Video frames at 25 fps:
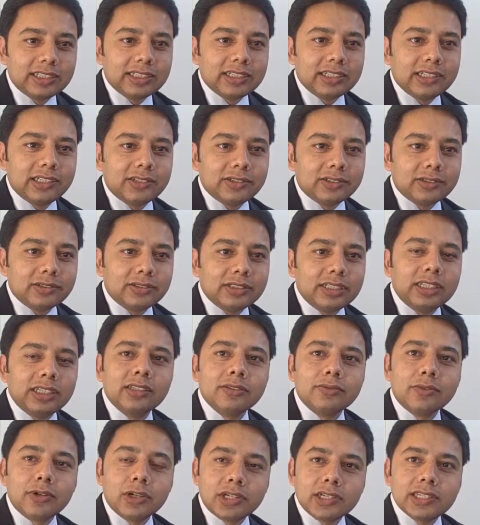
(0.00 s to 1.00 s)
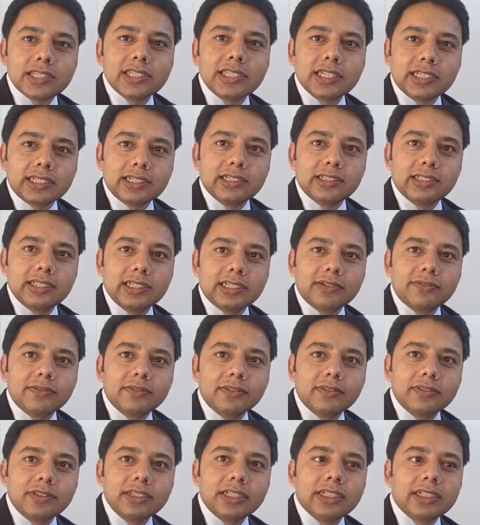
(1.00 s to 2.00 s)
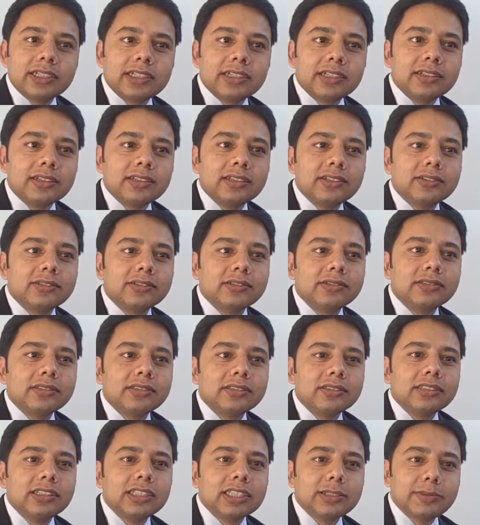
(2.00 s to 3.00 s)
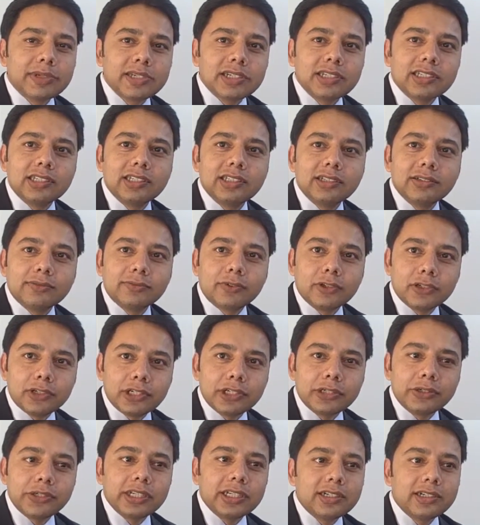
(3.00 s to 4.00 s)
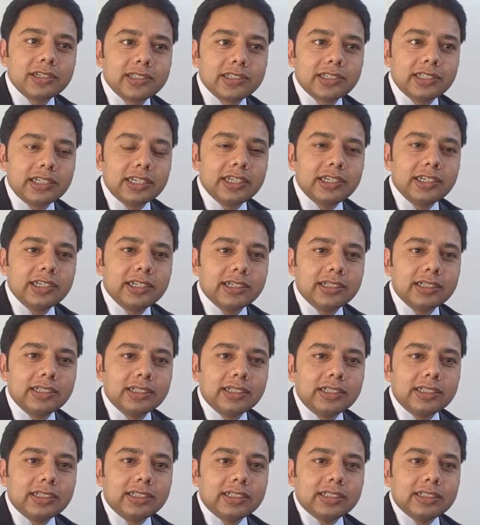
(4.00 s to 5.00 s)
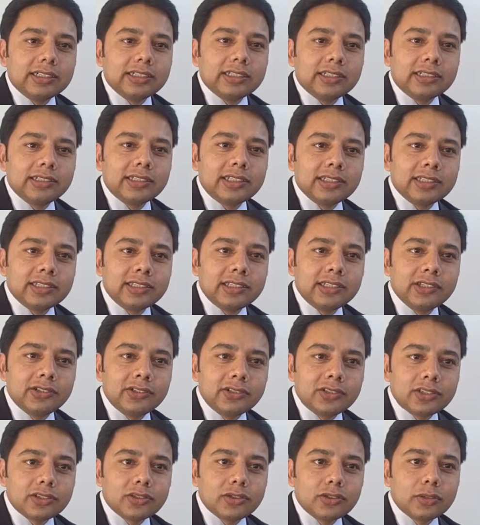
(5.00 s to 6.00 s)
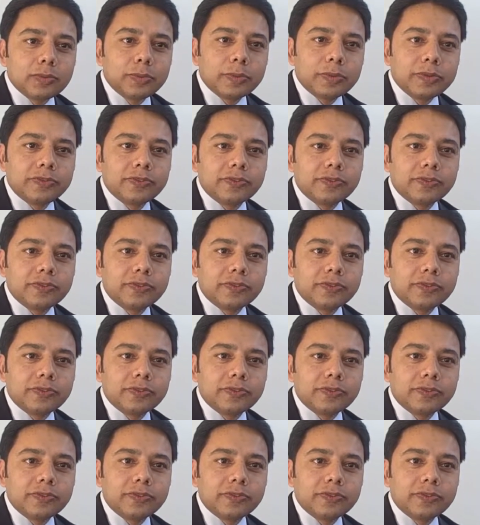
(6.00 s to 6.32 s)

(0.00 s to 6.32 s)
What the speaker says: you know, in the water sector that we are, you know, especially in the water utilities in India, there's a huge scope of